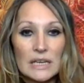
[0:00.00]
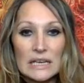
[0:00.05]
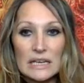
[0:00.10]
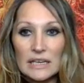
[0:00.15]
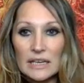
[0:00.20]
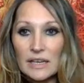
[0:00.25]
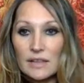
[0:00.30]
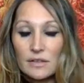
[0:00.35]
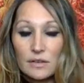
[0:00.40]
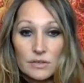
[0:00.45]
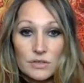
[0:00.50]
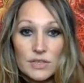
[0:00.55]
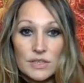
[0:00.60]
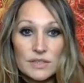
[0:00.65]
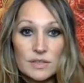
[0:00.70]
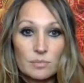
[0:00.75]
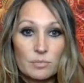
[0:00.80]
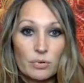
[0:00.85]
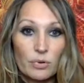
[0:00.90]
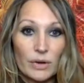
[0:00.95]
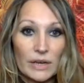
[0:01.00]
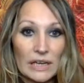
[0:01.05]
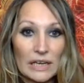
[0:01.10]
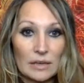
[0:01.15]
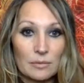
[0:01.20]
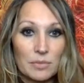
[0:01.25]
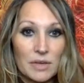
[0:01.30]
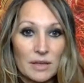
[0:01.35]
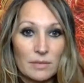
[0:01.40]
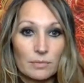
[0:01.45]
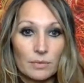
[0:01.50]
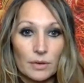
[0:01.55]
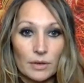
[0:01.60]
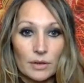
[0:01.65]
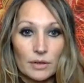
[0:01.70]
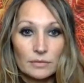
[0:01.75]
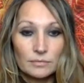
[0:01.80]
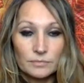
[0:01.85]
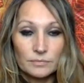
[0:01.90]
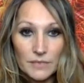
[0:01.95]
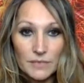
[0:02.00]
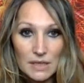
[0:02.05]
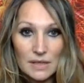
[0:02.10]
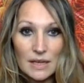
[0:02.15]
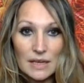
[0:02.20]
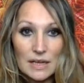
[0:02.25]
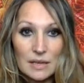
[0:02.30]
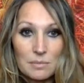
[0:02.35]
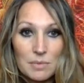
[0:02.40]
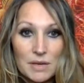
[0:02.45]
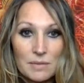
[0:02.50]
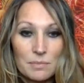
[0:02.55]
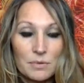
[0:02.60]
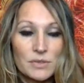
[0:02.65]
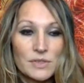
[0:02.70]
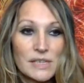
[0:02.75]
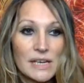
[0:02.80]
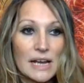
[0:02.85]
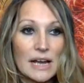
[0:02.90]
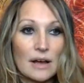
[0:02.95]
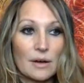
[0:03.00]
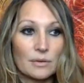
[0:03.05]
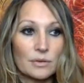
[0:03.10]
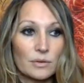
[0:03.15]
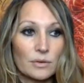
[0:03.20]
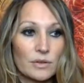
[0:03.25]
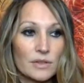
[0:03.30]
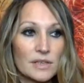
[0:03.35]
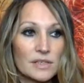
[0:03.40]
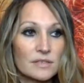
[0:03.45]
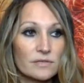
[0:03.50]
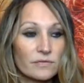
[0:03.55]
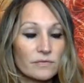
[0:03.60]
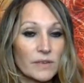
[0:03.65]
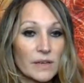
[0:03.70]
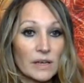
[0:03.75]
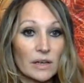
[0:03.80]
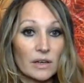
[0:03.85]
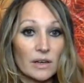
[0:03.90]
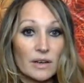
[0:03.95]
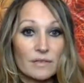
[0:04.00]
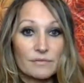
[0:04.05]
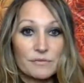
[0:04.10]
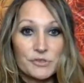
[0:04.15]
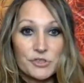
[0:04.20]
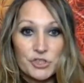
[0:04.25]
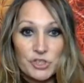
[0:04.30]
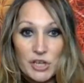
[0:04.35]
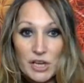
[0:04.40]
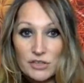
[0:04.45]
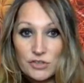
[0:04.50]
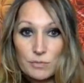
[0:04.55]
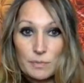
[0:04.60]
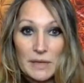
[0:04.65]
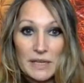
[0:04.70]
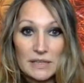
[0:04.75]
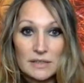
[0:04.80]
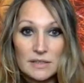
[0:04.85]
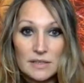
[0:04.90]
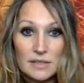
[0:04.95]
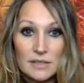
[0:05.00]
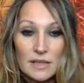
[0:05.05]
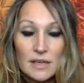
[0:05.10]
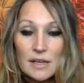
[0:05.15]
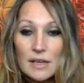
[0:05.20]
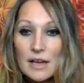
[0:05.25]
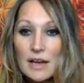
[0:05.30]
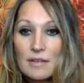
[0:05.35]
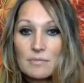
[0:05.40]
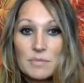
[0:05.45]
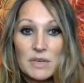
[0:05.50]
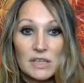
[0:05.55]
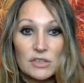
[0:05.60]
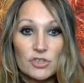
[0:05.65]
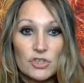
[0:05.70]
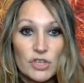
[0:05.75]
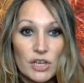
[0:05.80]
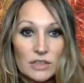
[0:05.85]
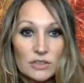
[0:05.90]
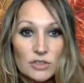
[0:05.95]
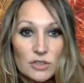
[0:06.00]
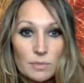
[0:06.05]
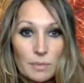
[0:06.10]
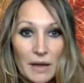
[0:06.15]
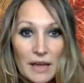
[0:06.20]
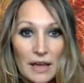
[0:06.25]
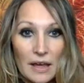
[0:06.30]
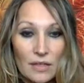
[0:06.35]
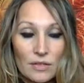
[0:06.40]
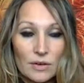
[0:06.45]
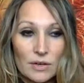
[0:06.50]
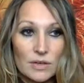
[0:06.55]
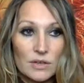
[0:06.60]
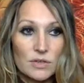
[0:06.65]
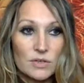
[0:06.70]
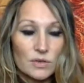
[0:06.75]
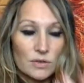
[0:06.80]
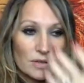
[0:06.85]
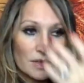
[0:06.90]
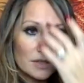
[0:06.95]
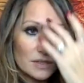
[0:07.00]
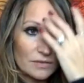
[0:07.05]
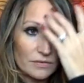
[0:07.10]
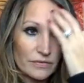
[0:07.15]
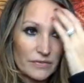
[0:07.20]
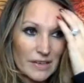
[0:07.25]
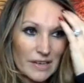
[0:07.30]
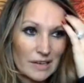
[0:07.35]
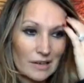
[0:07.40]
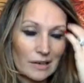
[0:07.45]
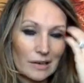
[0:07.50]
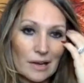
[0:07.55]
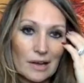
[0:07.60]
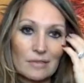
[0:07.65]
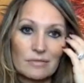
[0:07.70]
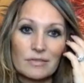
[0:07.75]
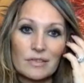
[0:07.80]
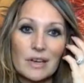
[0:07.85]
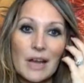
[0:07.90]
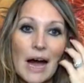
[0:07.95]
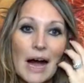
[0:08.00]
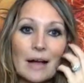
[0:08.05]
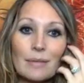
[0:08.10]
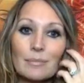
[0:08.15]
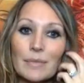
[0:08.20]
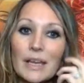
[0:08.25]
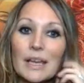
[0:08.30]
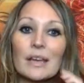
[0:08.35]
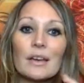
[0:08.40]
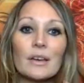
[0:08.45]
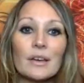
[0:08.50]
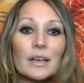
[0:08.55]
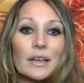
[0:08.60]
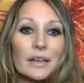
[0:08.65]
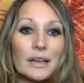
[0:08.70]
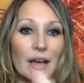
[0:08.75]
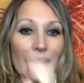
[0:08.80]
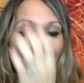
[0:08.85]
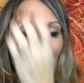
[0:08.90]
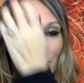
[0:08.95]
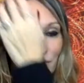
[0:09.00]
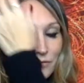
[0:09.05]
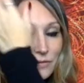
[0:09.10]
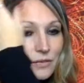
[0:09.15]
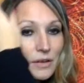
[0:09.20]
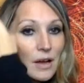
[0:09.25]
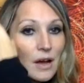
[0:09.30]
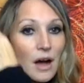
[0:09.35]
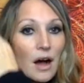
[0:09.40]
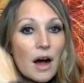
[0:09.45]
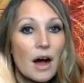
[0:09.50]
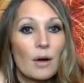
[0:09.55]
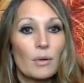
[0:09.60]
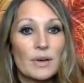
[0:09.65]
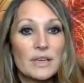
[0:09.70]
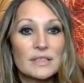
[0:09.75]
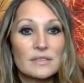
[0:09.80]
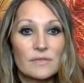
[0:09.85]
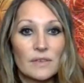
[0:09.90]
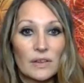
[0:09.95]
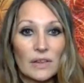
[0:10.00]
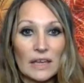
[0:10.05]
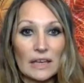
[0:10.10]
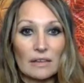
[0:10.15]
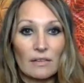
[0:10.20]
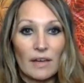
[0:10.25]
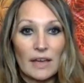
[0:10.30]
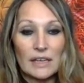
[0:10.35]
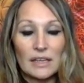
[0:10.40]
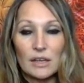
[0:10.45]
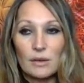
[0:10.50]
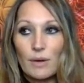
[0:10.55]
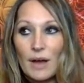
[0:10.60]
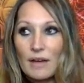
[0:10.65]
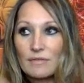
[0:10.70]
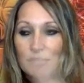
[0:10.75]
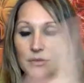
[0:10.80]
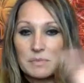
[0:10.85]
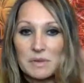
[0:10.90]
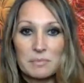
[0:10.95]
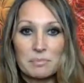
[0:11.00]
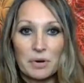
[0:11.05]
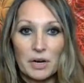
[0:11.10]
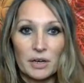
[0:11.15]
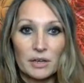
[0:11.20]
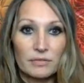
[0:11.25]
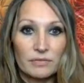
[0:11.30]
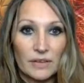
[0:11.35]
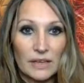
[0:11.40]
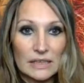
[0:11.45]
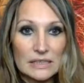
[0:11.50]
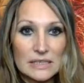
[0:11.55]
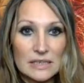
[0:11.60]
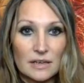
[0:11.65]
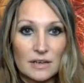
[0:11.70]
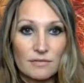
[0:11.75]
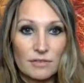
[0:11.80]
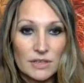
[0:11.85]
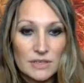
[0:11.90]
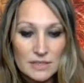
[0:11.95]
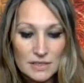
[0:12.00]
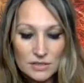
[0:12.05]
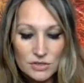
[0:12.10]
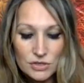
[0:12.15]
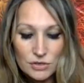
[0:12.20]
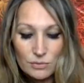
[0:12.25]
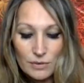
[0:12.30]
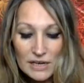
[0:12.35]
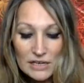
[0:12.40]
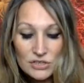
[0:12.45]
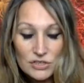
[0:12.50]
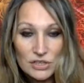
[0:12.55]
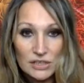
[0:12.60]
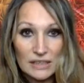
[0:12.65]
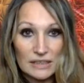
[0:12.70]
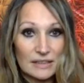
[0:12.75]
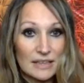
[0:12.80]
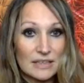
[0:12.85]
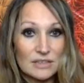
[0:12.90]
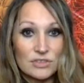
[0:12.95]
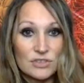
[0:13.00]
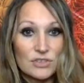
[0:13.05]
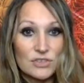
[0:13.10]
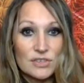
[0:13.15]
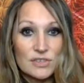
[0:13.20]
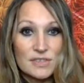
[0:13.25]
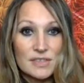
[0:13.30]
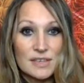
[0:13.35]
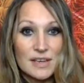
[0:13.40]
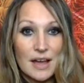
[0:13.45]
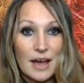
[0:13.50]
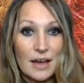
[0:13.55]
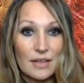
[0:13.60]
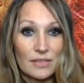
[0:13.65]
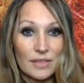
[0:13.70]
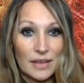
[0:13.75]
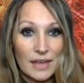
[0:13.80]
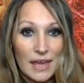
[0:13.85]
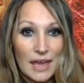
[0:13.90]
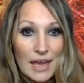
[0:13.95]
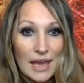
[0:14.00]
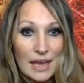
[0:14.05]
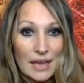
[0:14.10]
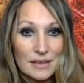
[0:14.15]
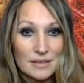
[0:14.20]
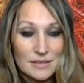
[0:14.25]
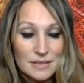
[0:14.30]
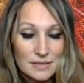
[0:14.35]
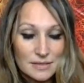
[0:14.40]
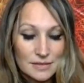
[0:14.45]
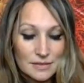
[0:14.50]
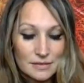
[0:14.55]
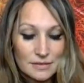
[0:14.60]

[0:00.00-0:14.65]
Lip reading: either disappointing people and letting people down, or this fear of judgment, of being judged by others, or this fear of not being good enough, always feeling like you have to be perfect in every situation, and that's just not the case.